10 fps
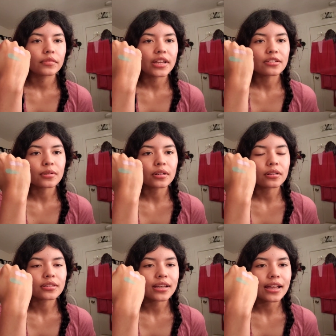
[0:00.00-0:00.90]
that's what it
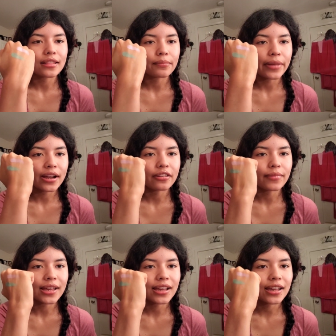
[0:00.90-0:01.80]
looks like at the back of
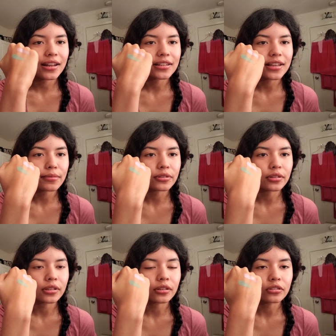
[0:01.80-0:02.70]
my hand. This
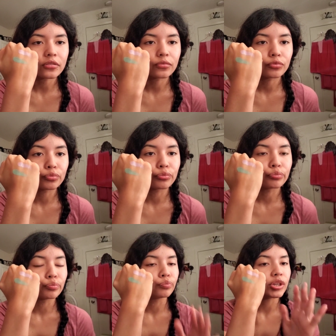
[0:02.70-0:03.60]
absolutely looks
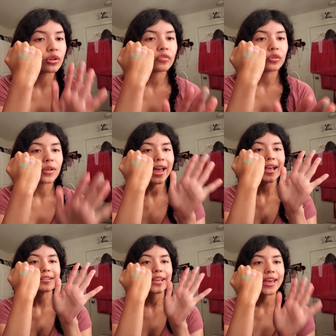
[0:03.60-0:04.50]
beautiful
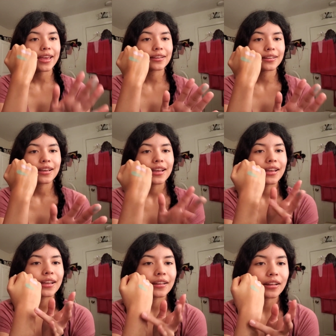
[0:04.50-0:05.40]
as heck.
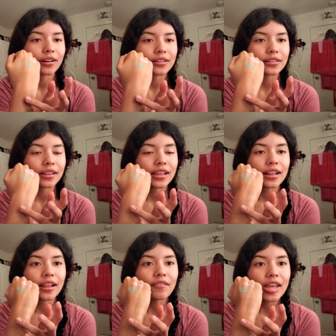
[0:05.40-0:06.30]
Honestly,
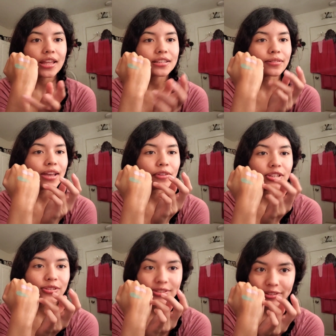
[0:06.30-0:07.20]
love it. I can't wait
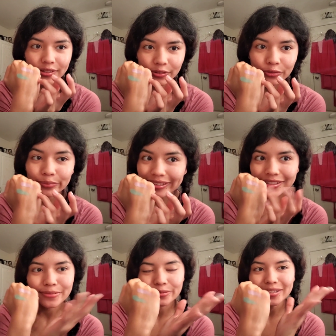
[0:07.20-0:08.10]
to use this color. Oh my gosh,
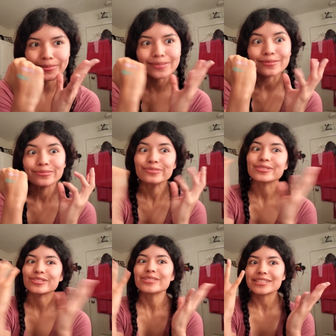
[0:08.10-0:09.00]
I'm so happy. I'm so
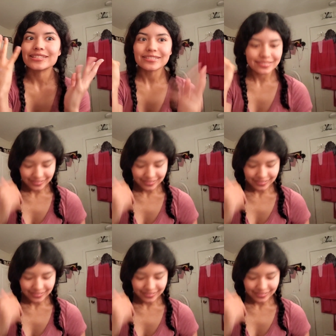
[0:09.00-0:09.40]
excited.